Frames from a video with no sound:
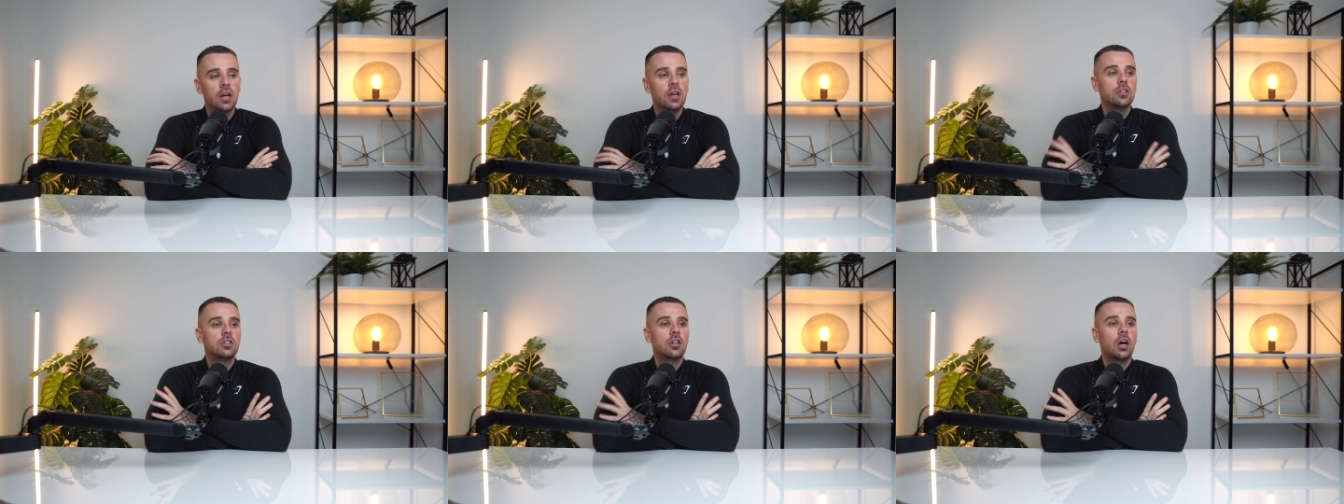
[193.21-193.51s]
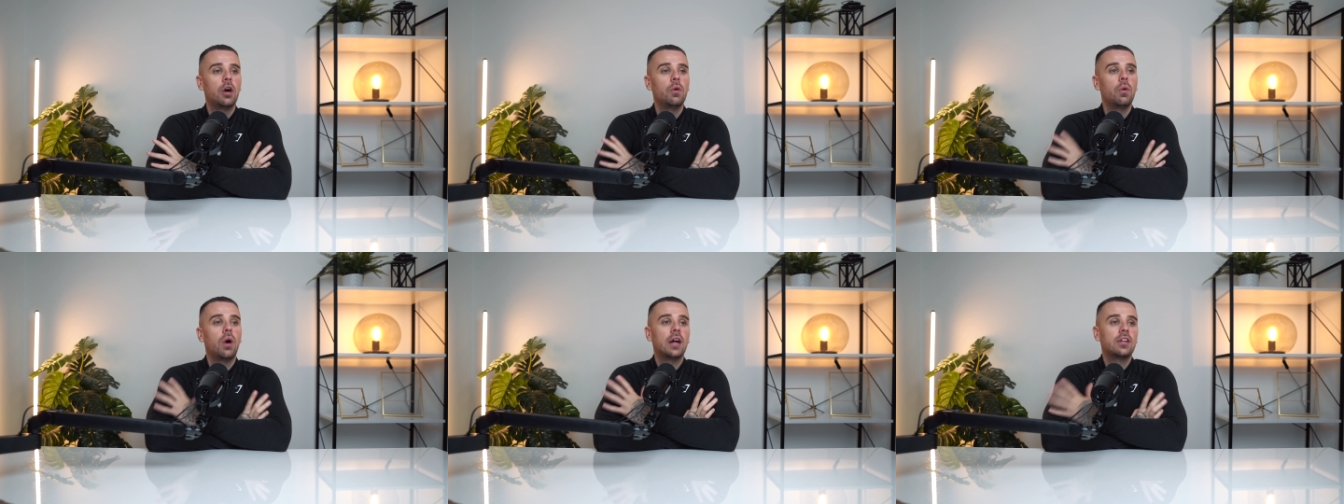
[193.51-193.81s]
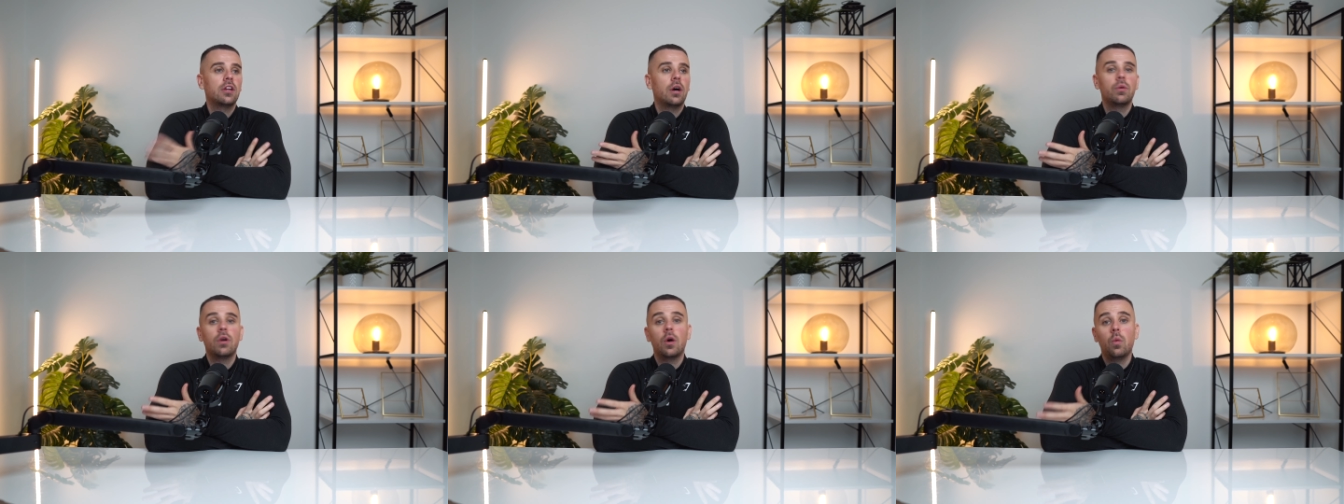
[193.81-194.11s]
So I
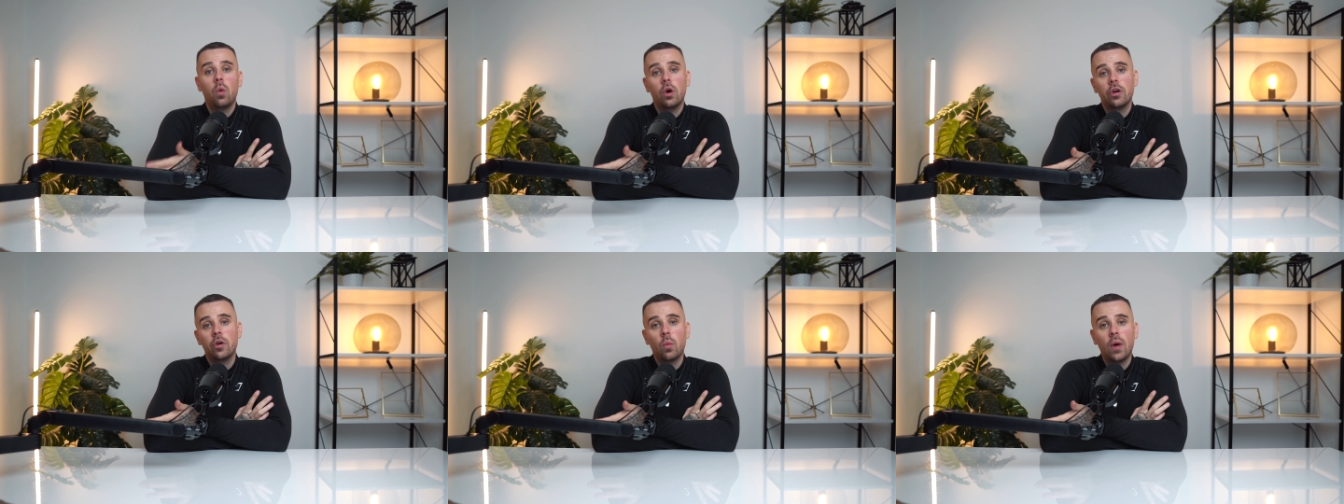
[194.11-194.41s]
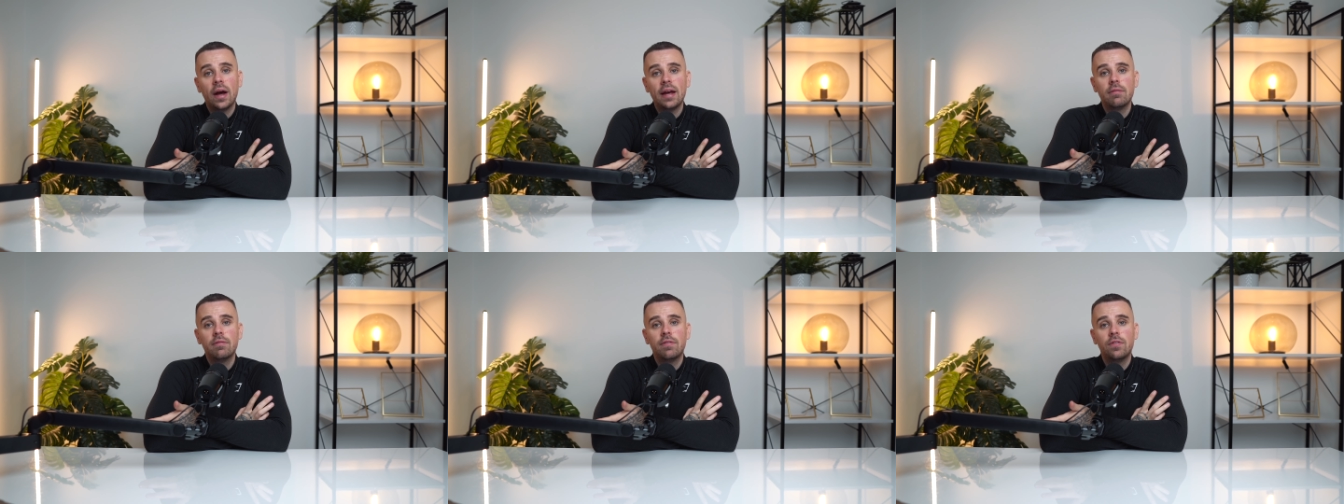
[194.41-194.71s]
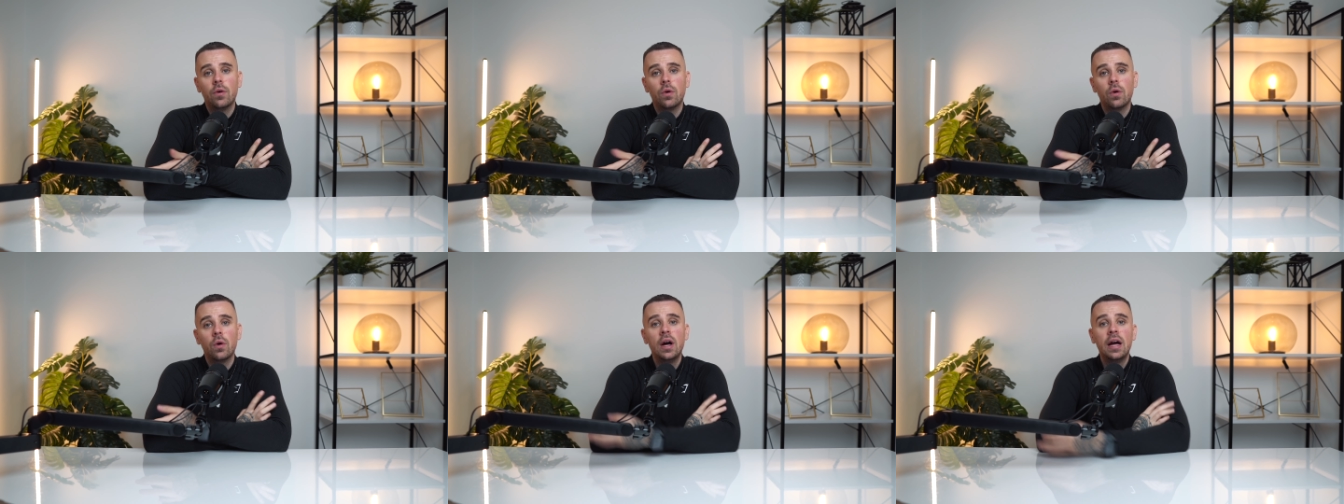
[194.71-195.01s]
don't know what you're waiting
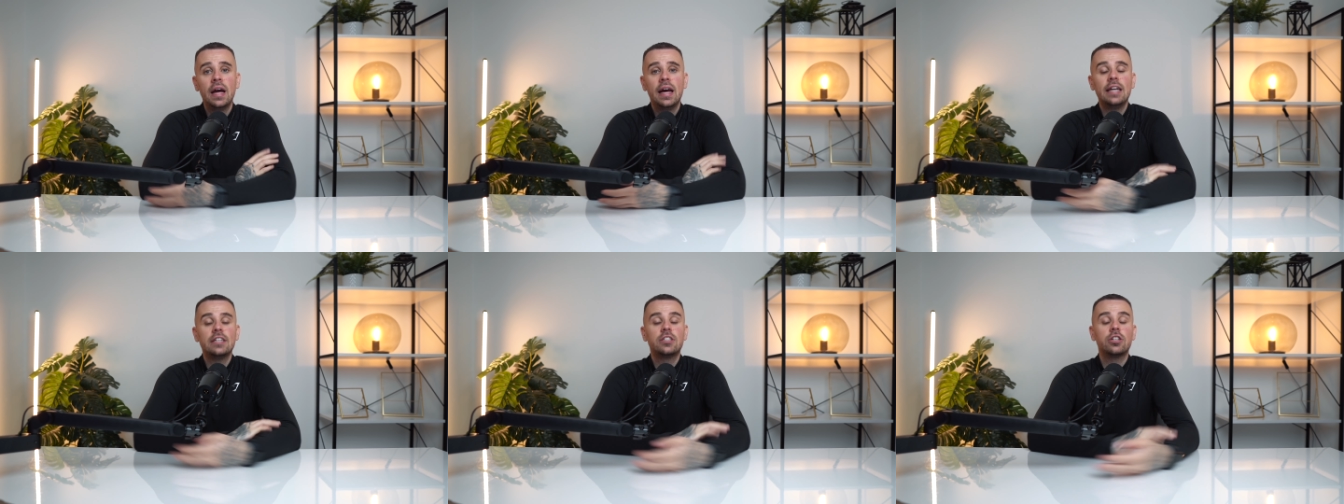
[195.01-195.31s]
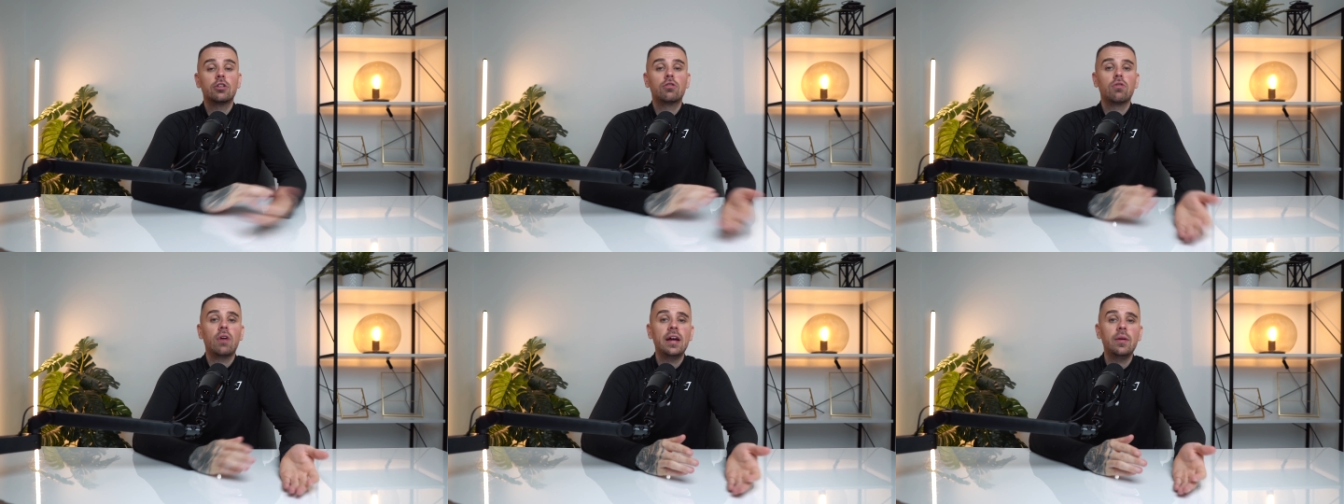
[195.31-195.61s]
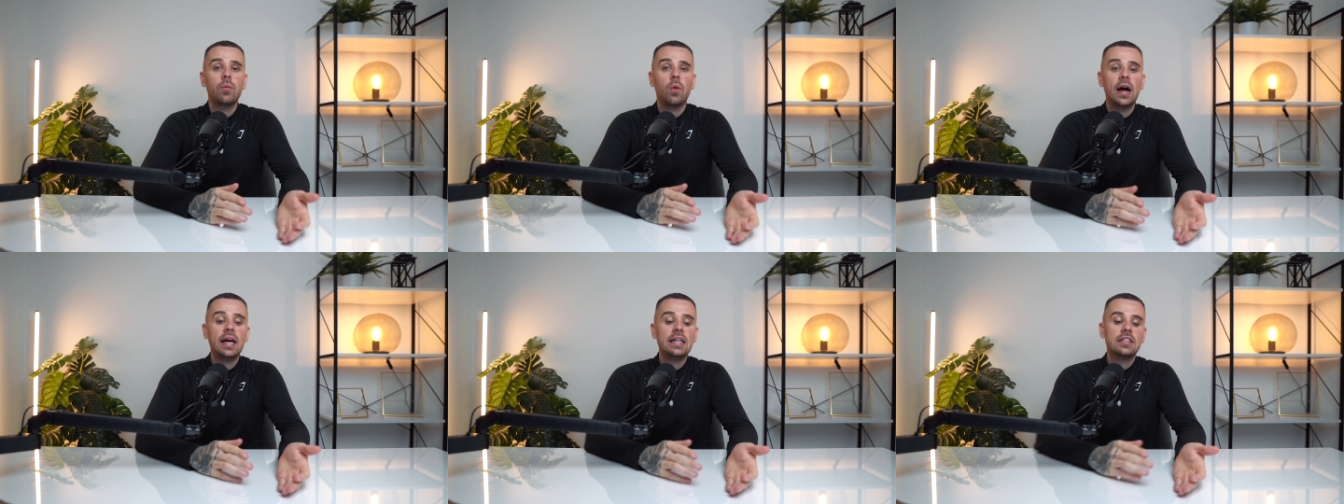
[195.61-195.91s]
for. It's a
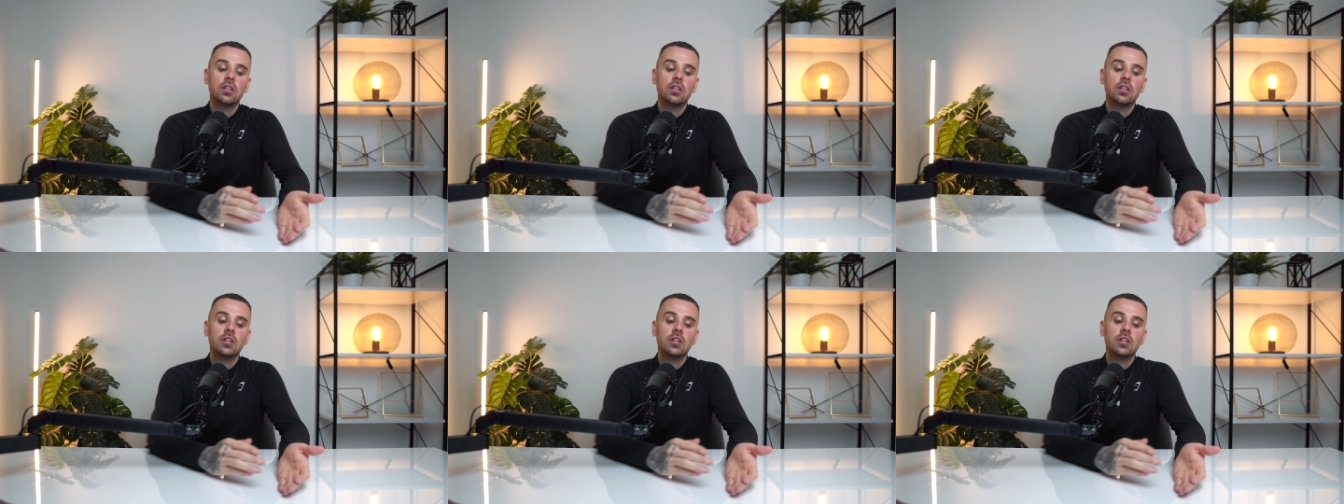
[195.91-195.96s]
great way